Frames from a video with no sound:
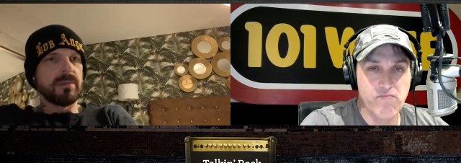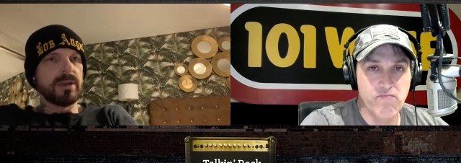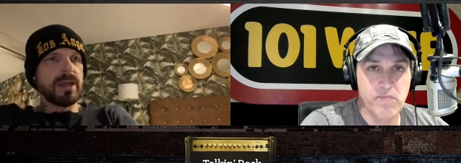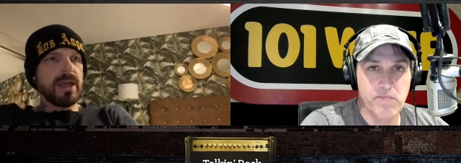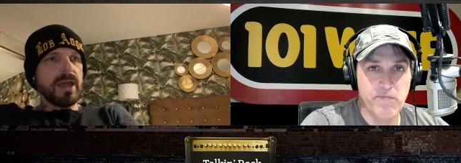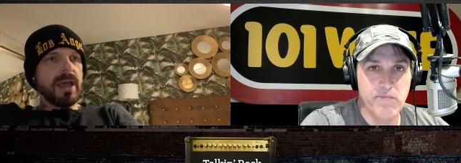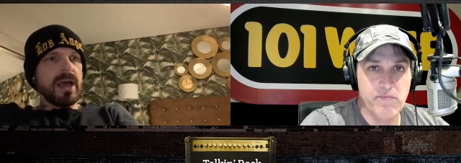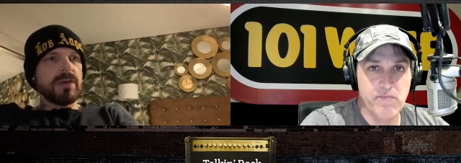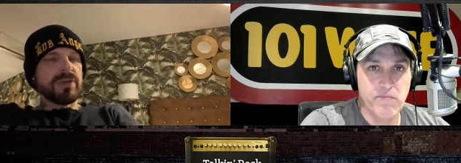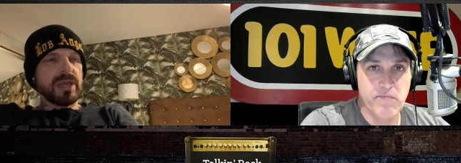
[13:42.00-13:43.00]
Speaker 1: um,
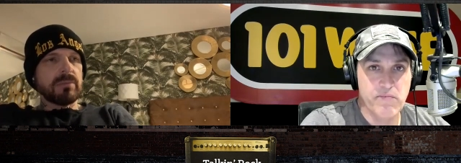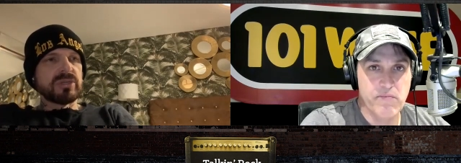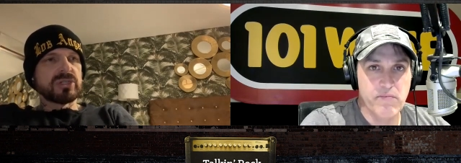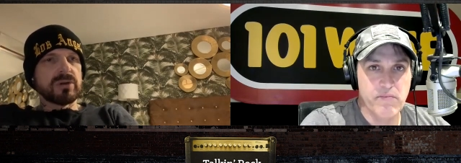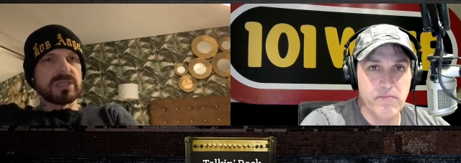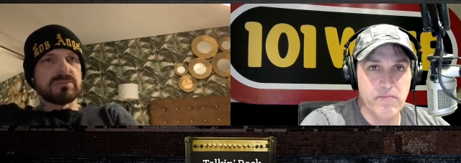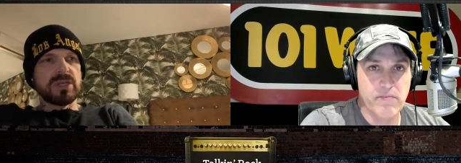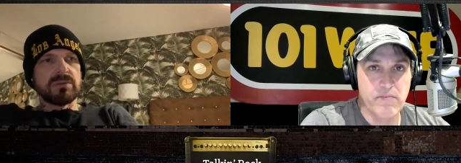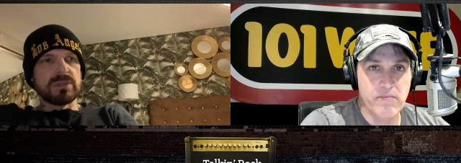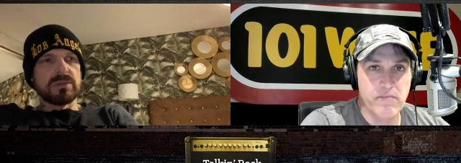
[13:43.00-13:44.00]
I think I'm just sort of
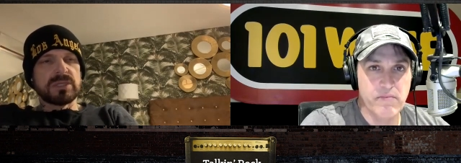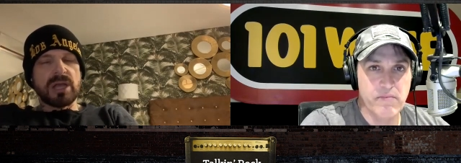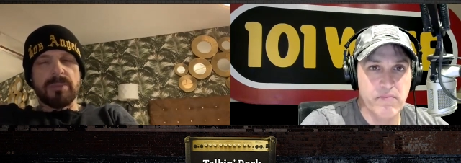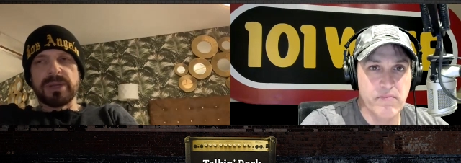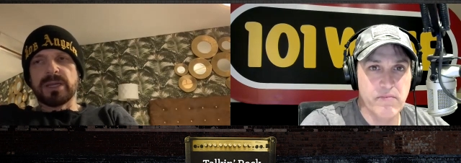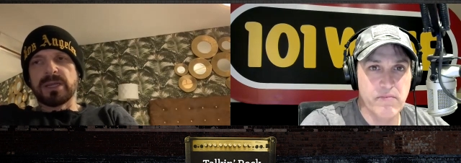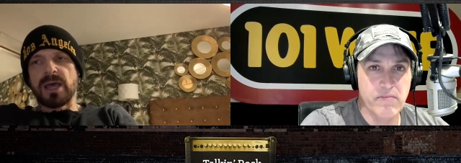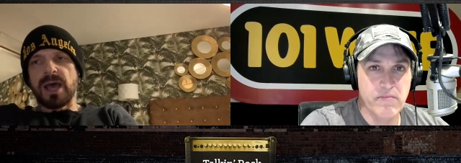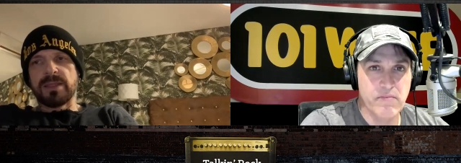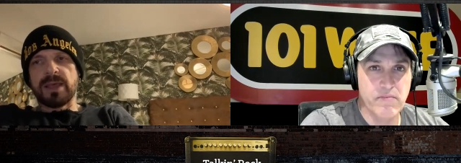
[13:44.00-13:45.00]
you know tapping into
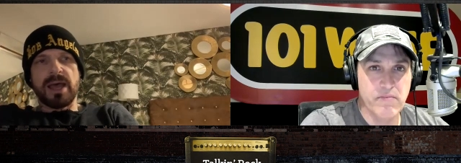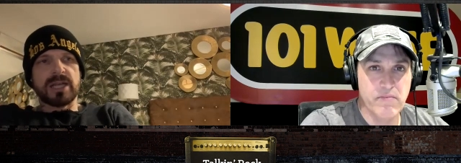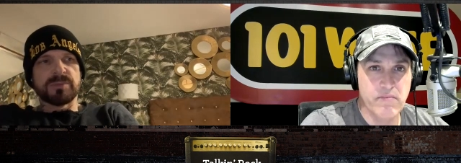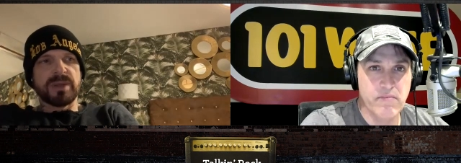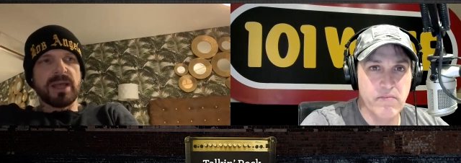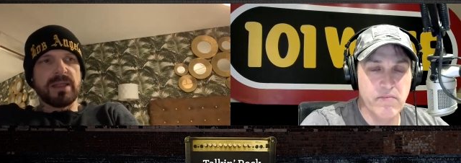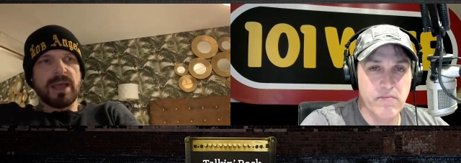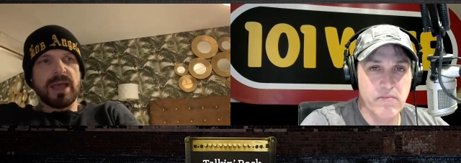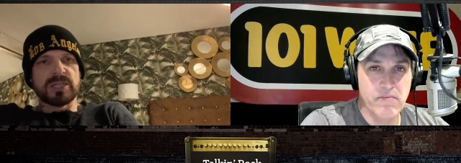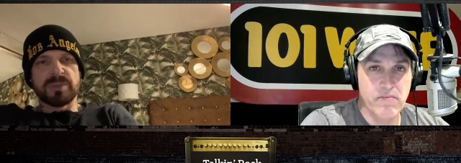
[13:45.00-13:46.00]
that that aspect
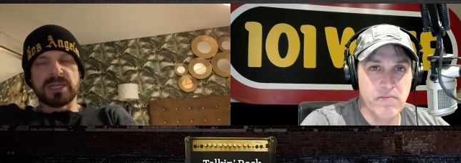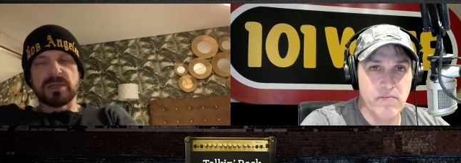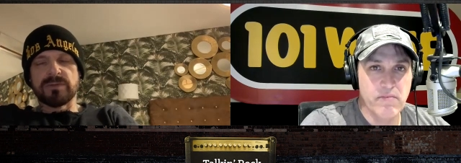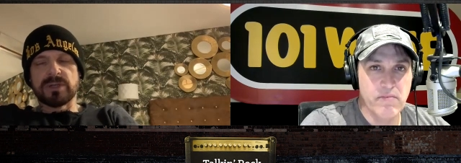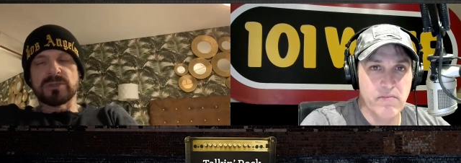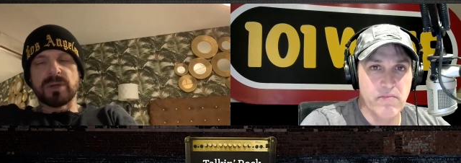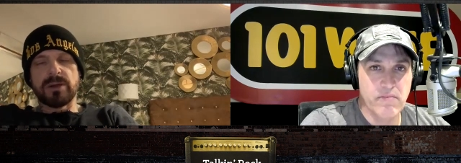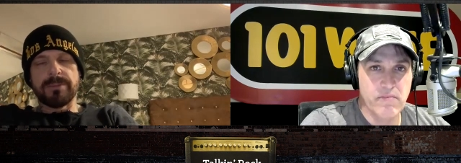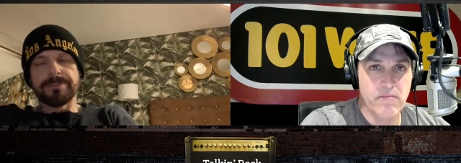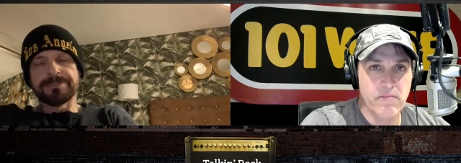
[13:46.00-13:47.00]
that aspect of it as
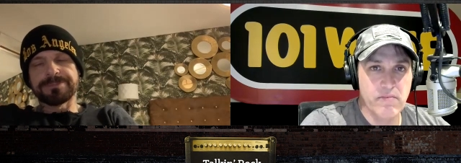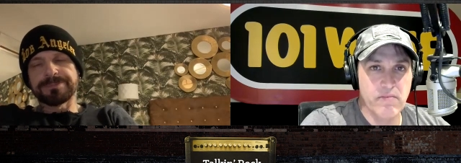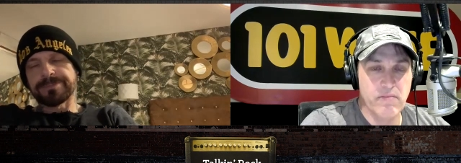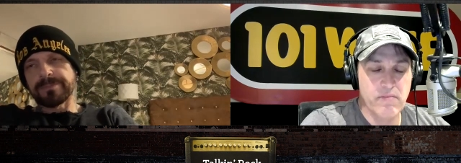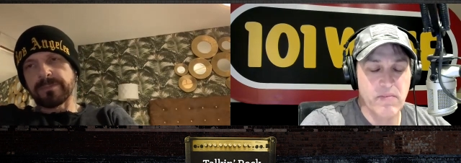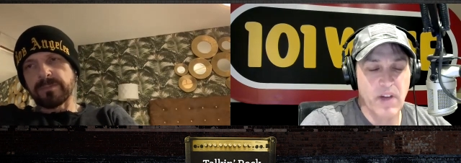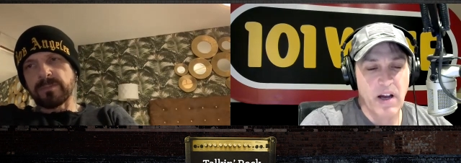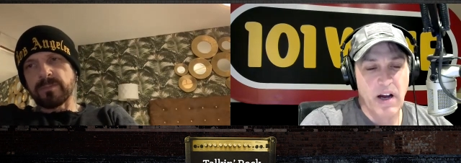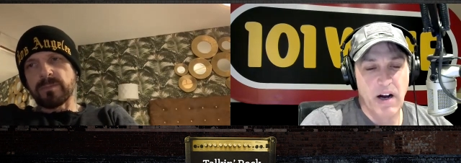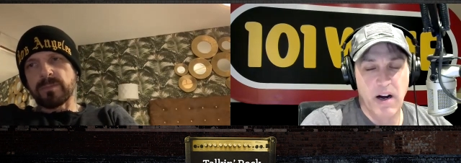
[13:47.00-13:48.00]
well. Mm-hmm.
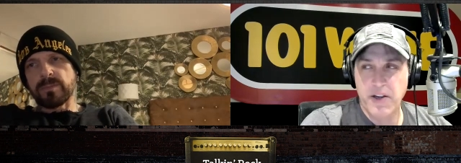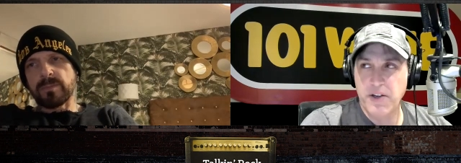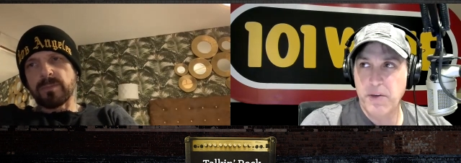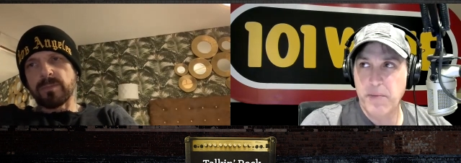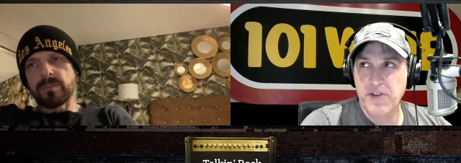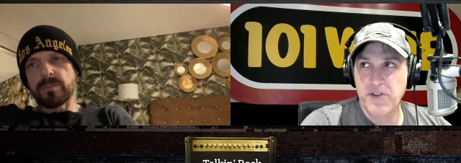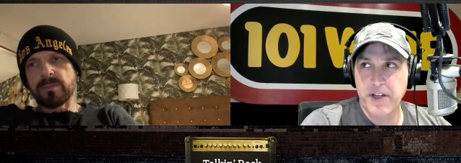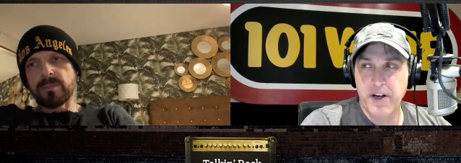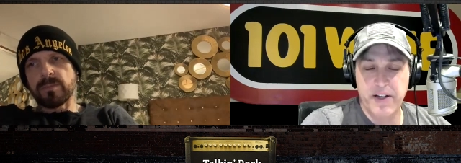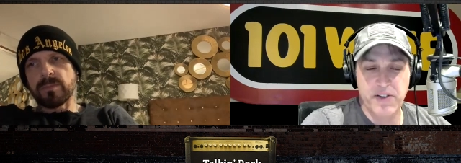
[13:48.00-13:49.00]
Speaker 2: Uh, you, you, mentioned
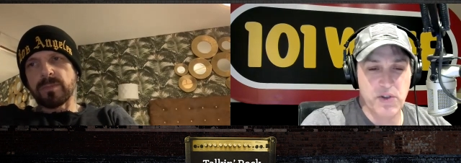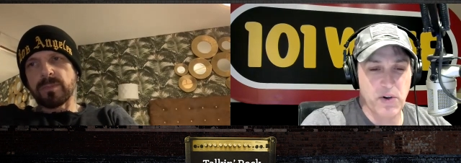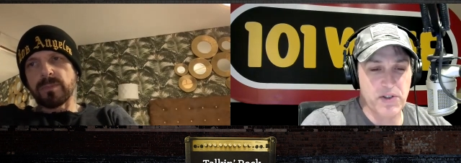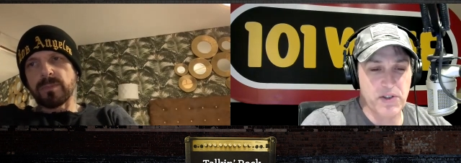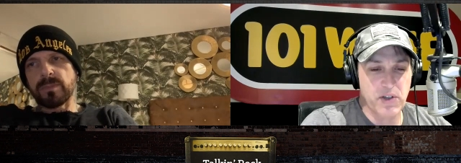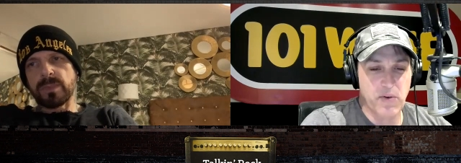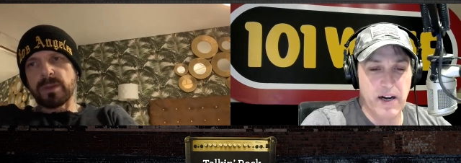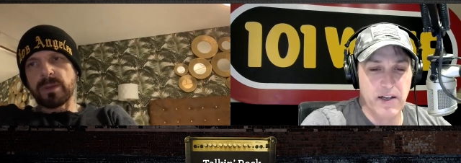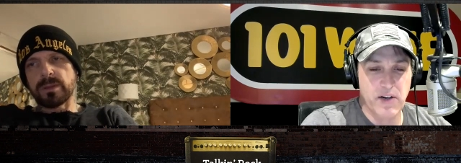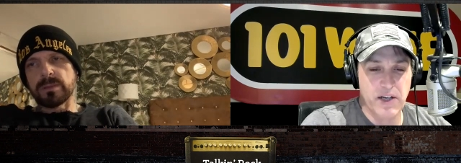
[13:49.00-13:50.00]
the uh, in stores a little
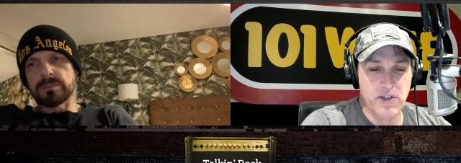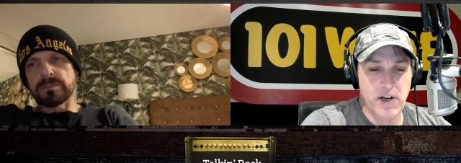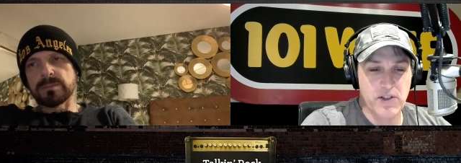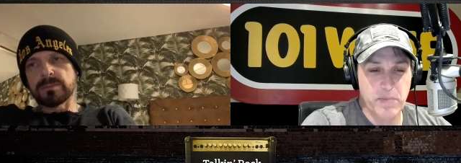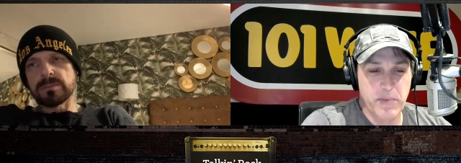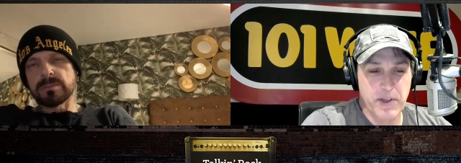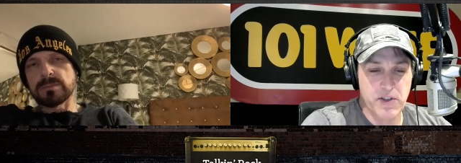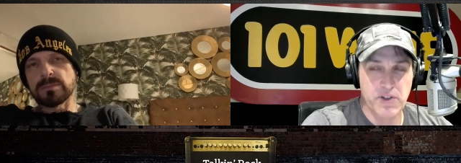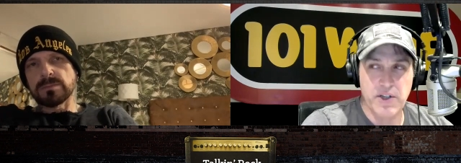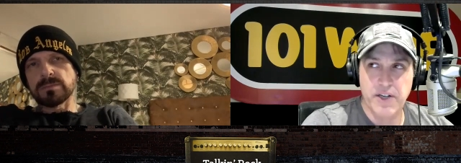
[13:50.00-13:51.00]
while ago. I saw some
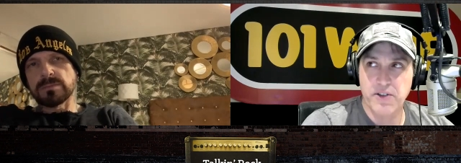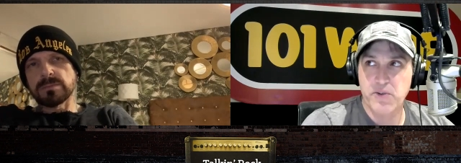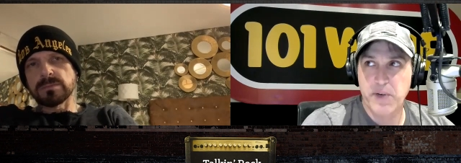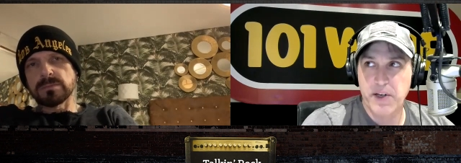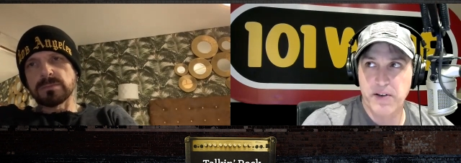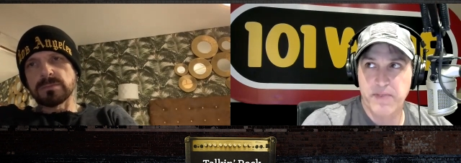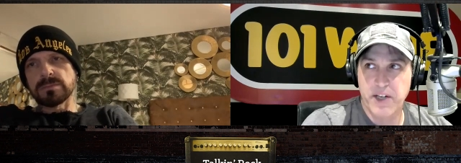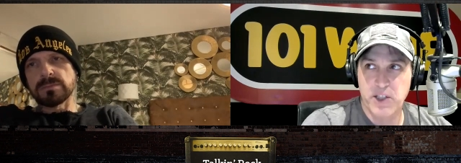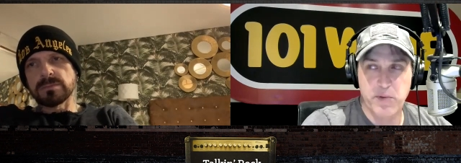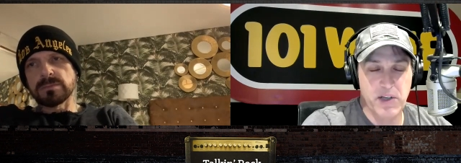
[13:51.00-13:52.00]
pictures on your Twitter and
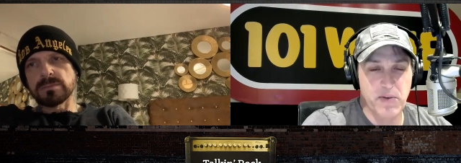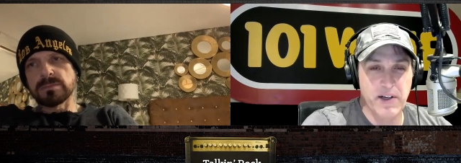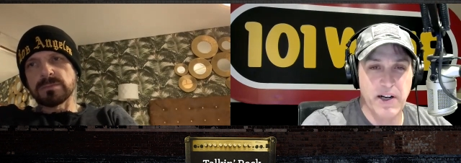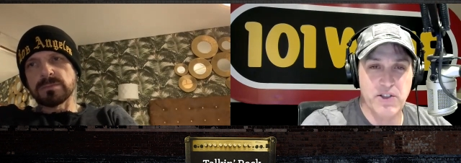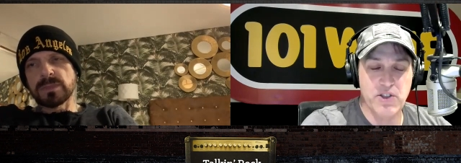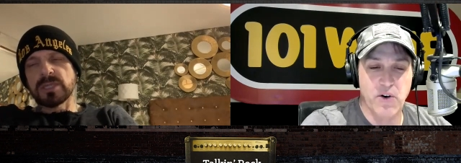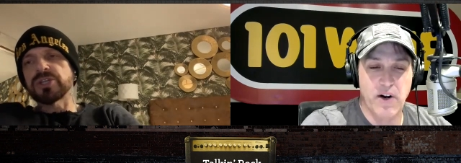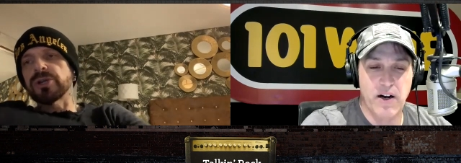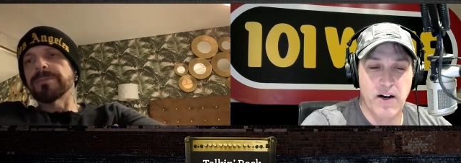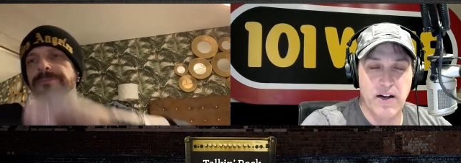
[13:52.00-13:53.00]
Facebook and whatnot. So, uh,
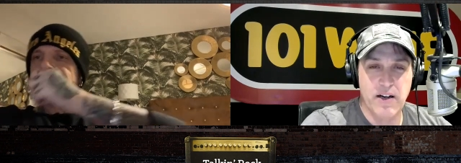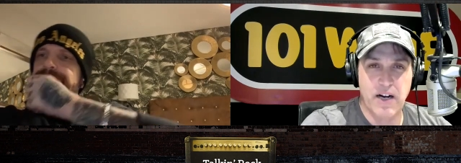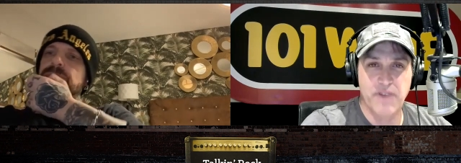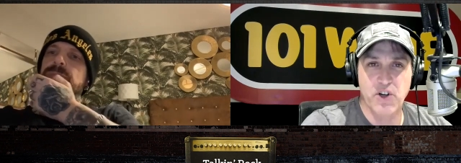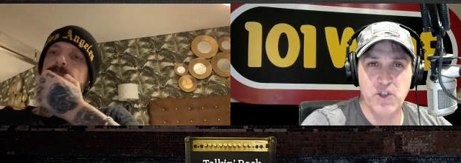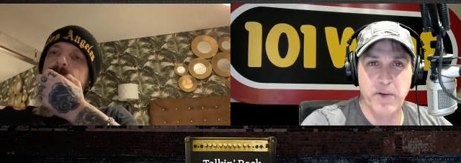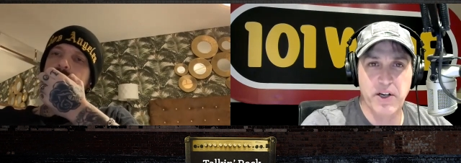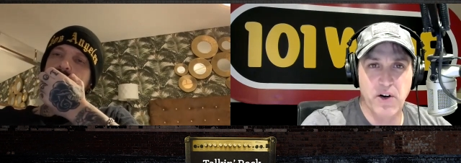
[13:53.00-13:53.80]
sure. how, how those been